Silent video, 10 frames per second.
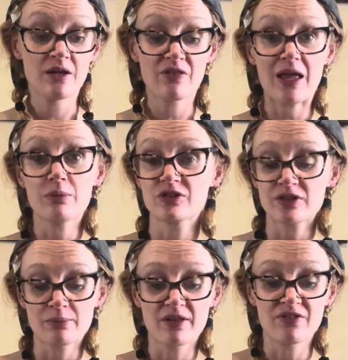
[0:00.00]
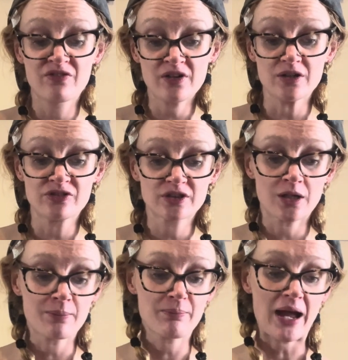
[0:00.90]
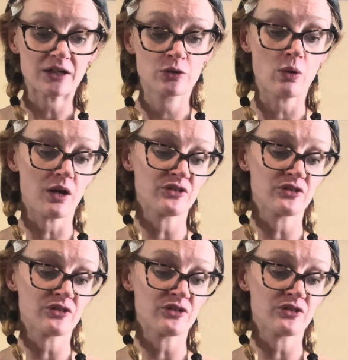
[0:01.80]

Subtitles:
They were some of the first to come back to our